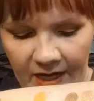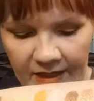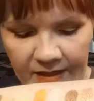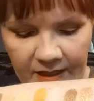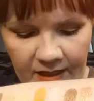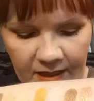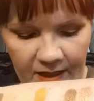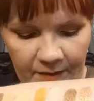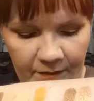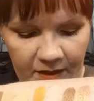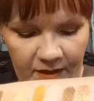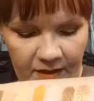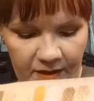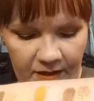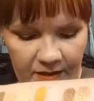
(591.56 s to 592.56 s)
And then I'm
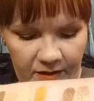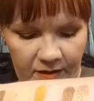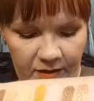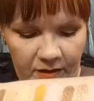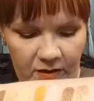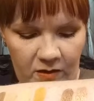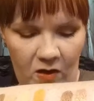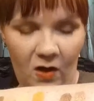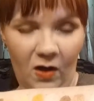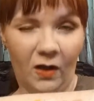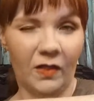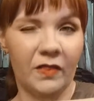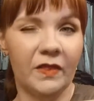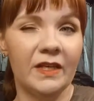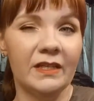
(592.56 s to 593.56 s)
gonna
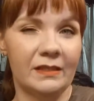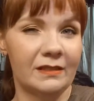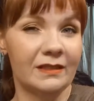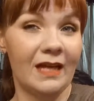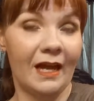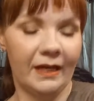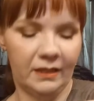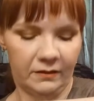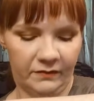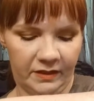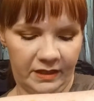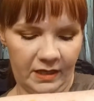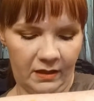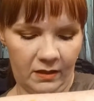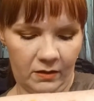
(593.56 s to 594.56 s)
call this kind of a
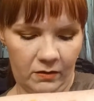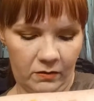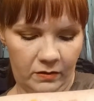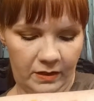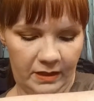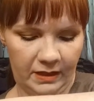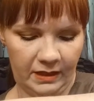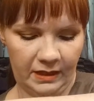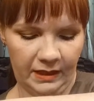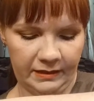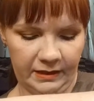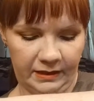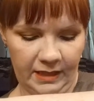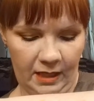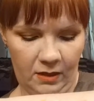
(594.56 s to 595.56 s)
yellow.
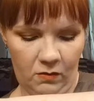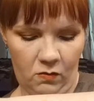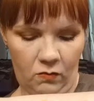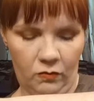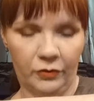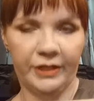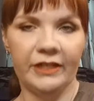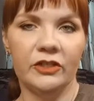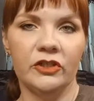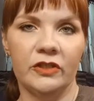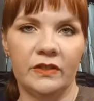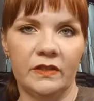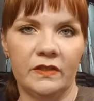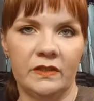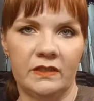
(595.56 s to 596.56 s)
It's a yellow orange,
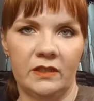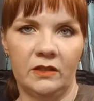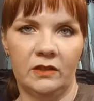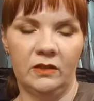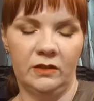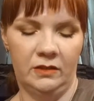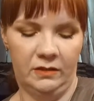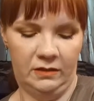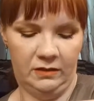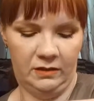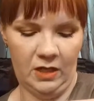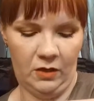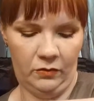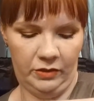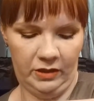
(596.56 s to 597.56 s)
and this is the
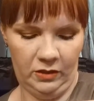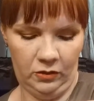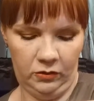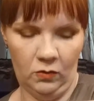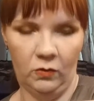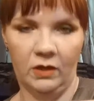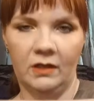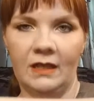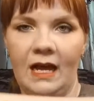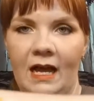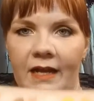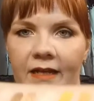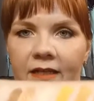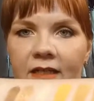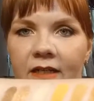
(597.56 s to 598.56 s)
tone
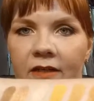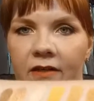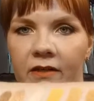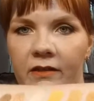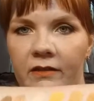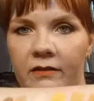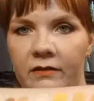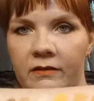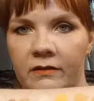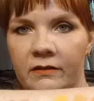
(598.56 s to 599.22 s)
Lorelei in here.